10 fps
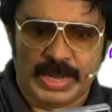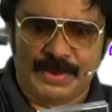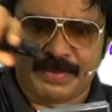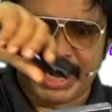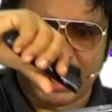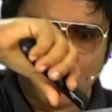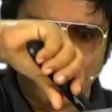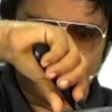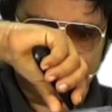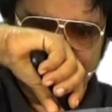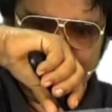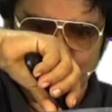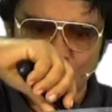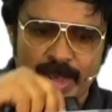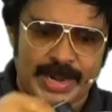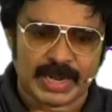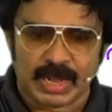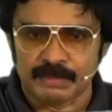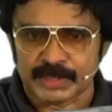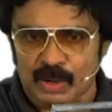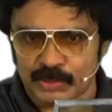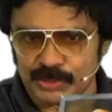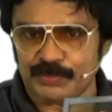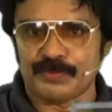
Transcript: a ray goes into and comes out of